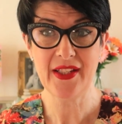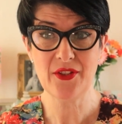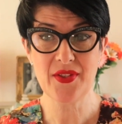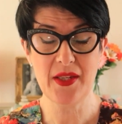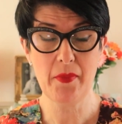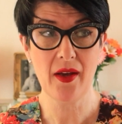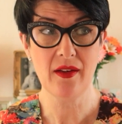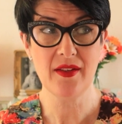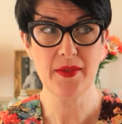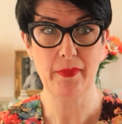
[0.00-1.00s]
you'll see my
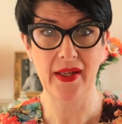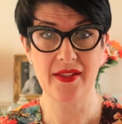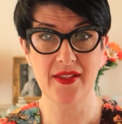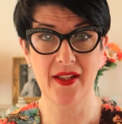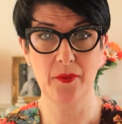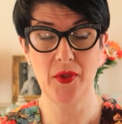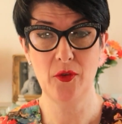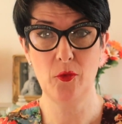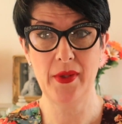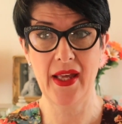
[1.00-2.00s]
eyes better and we'll
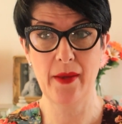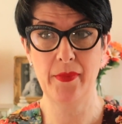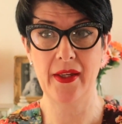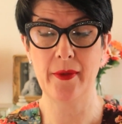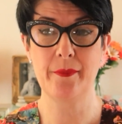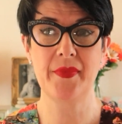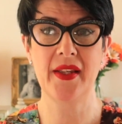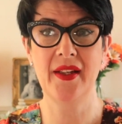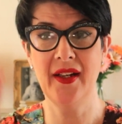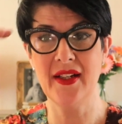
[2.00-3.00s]
all be happier.
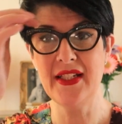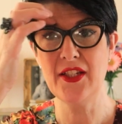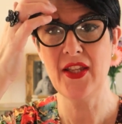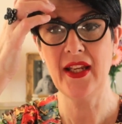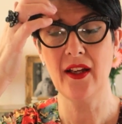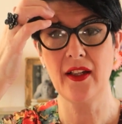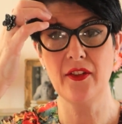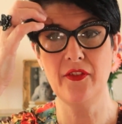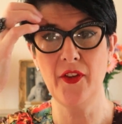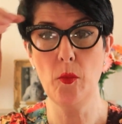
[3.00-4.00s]
I did think I could
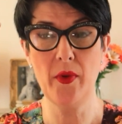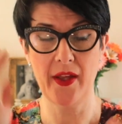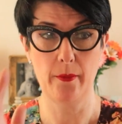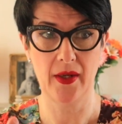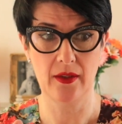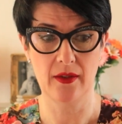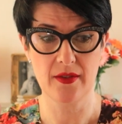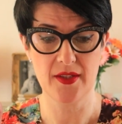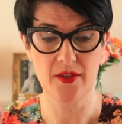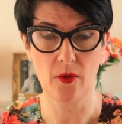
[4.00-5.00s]
film without my
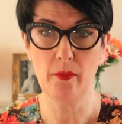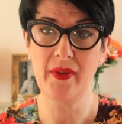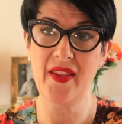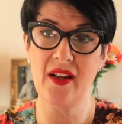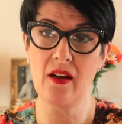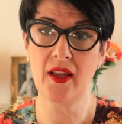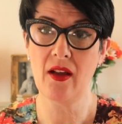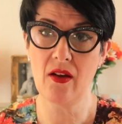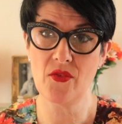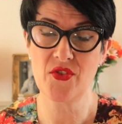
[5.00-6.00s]
glasses on, but then I
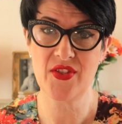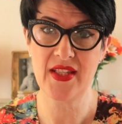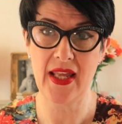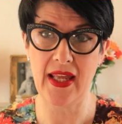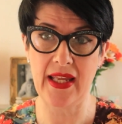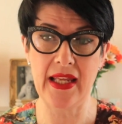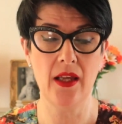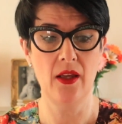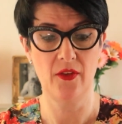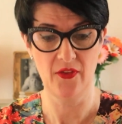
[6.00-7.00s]
can't see
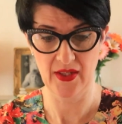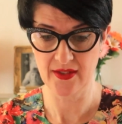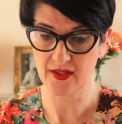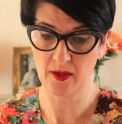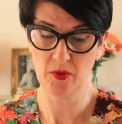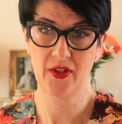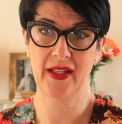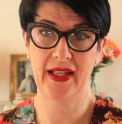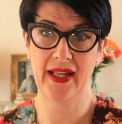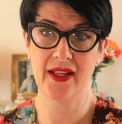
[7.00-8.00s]
the things that I'm
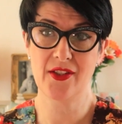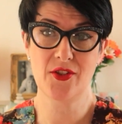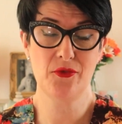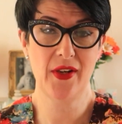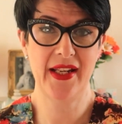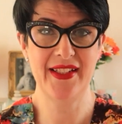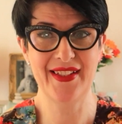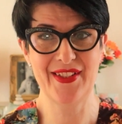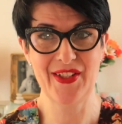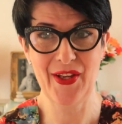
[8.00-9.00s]
looking at to read
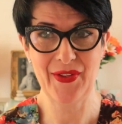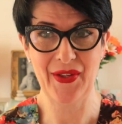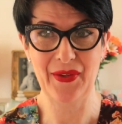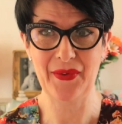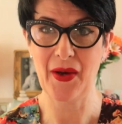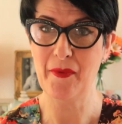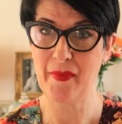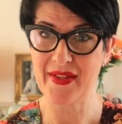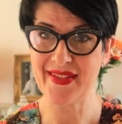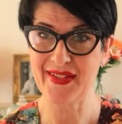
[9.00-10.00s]
to show you. I'm a
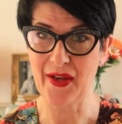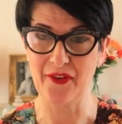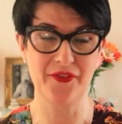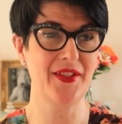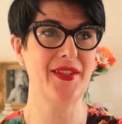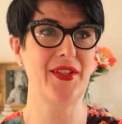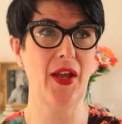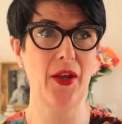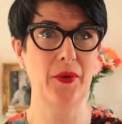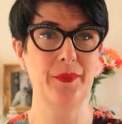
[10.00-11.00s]
bit stuffed,
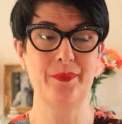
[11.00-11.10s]
so